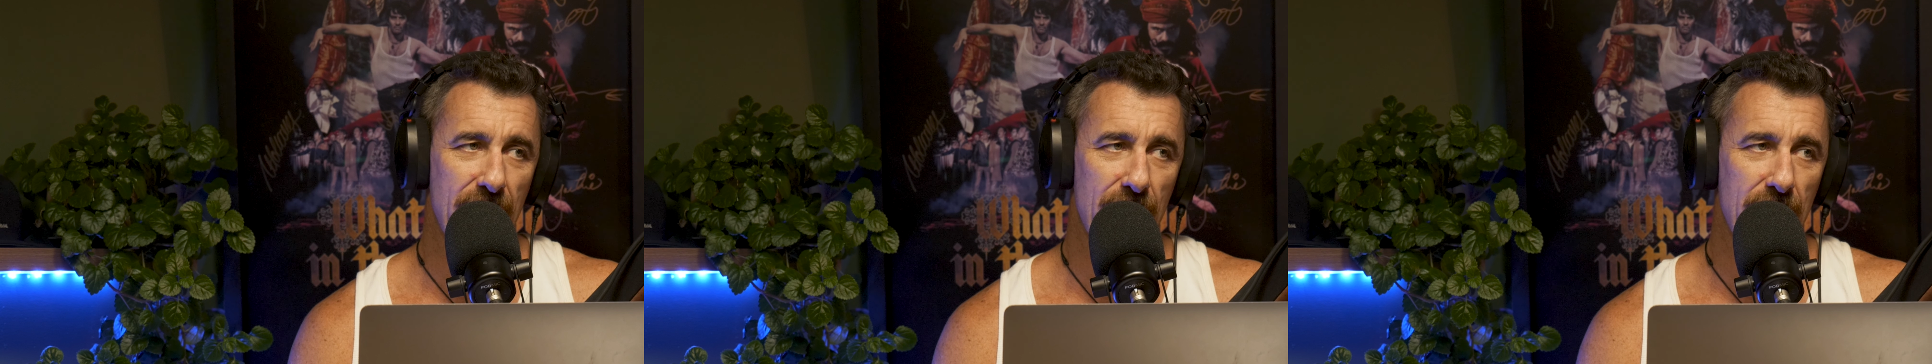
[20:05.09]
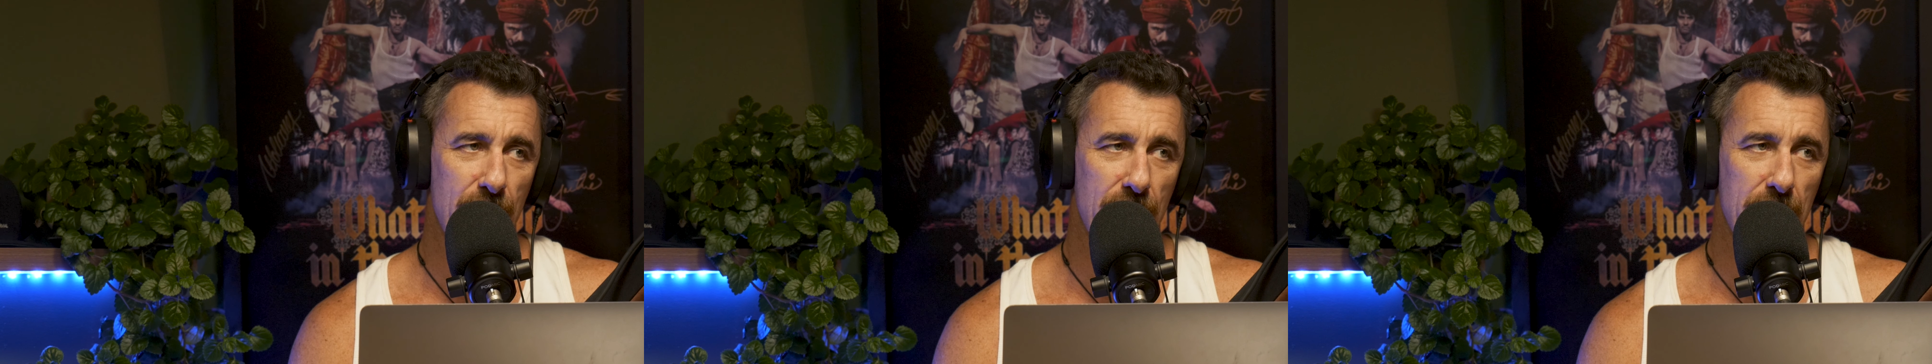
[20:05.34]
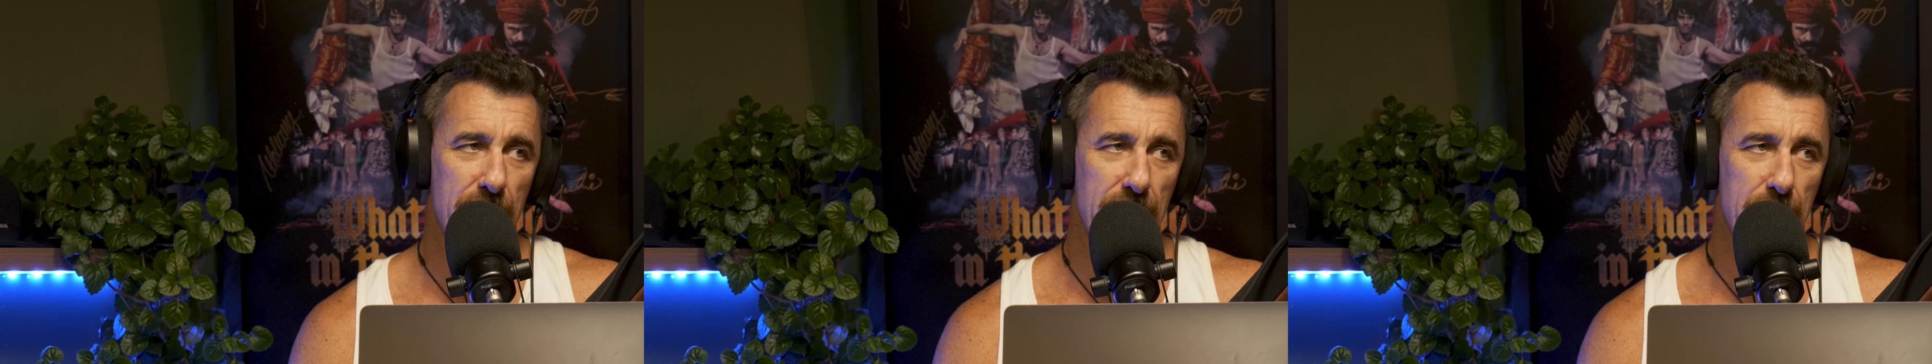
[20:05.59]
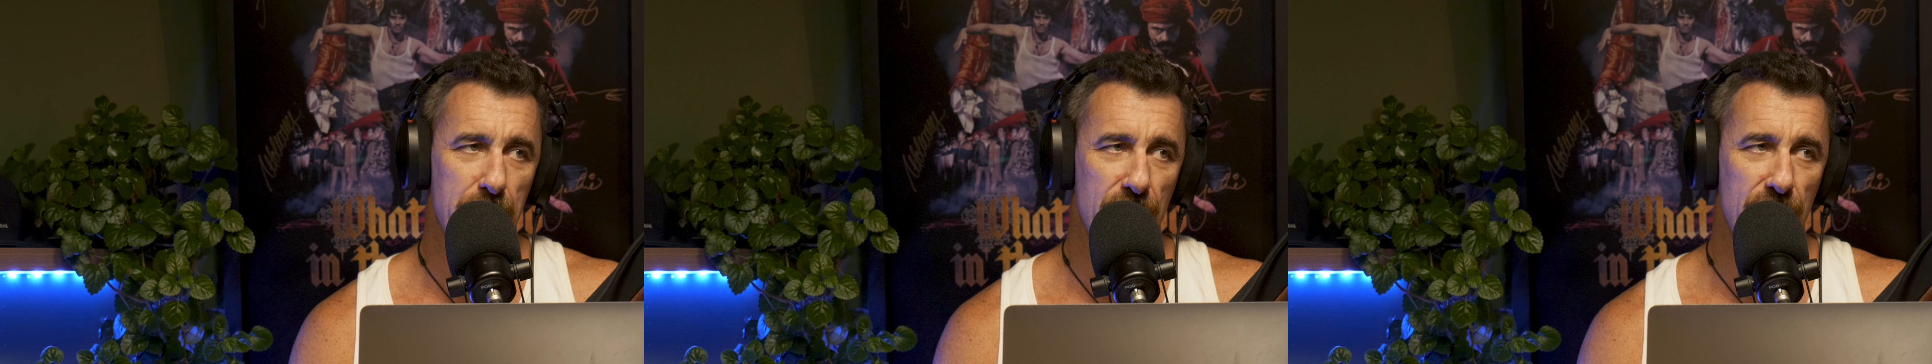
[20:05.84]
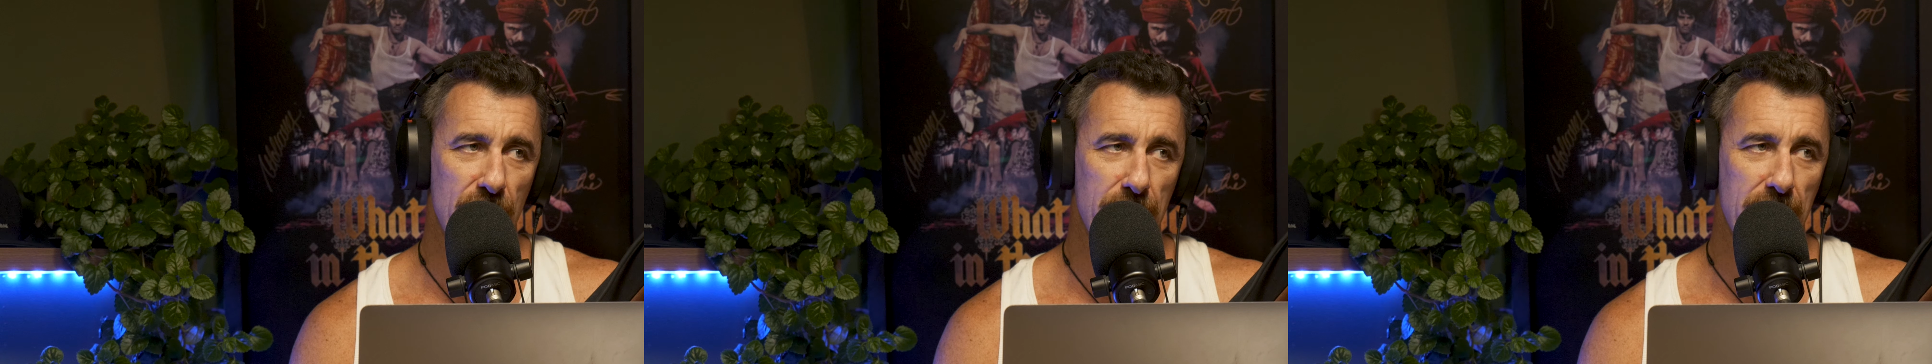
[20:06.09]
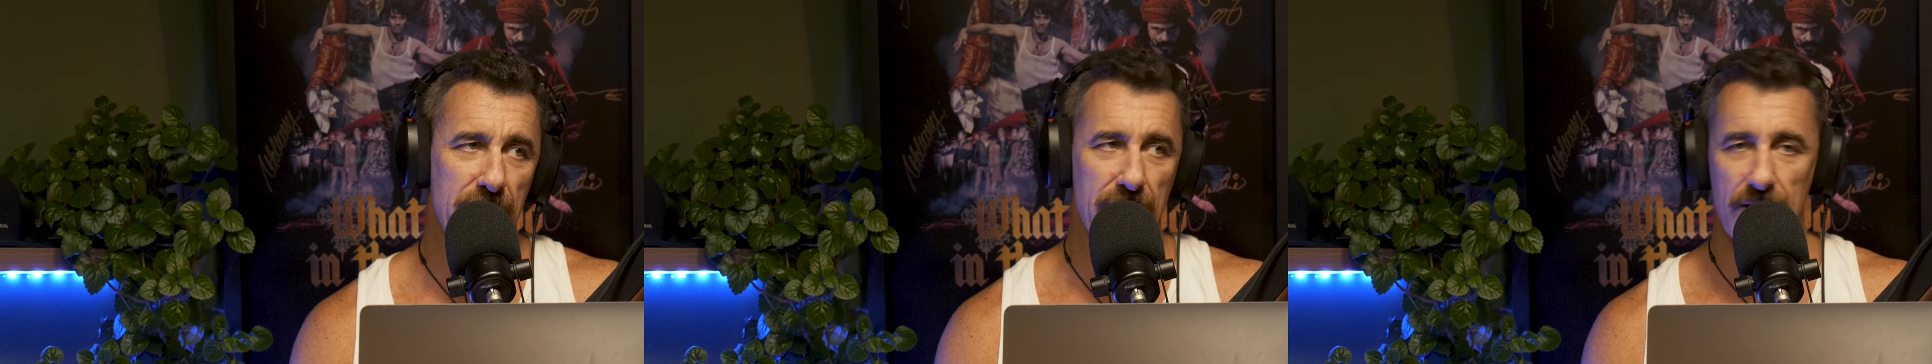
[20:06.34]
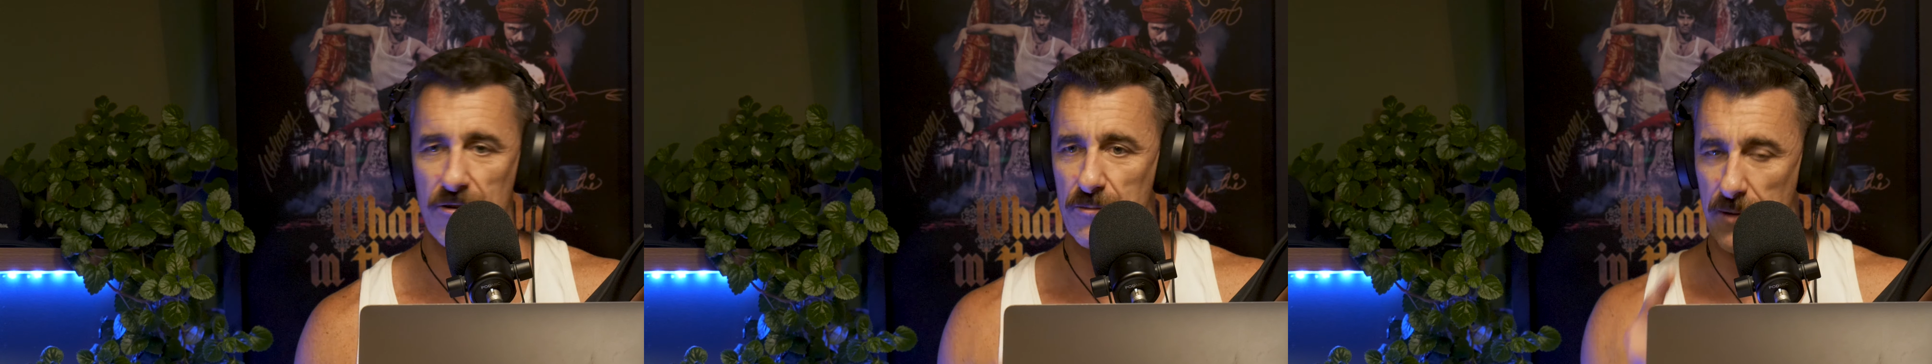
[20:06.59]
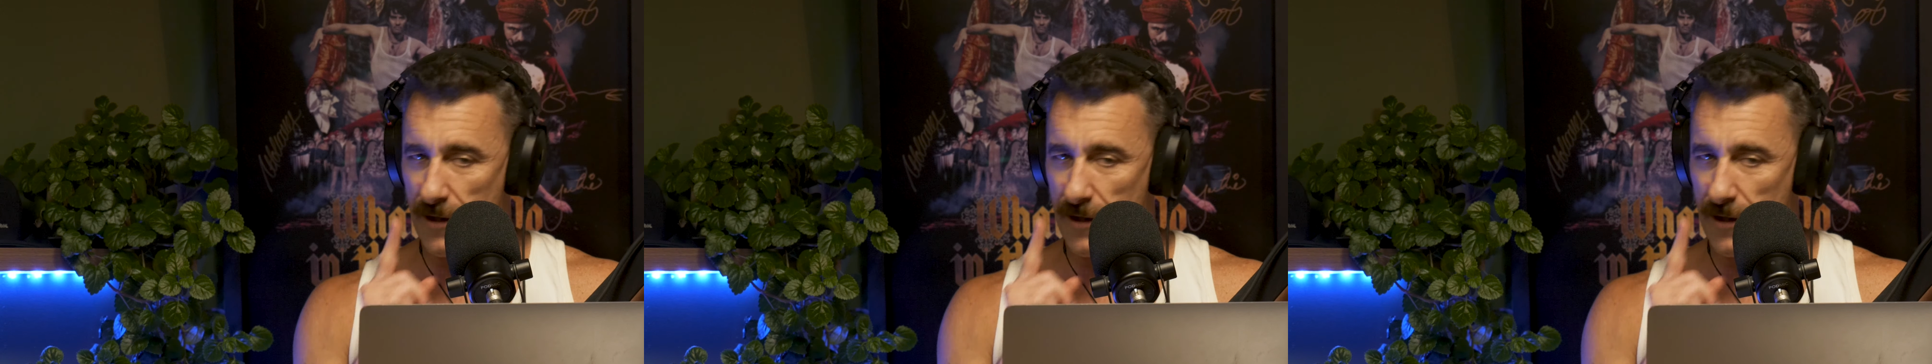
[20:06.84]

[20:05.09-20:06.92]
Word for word: Now I don't want to be presuming things,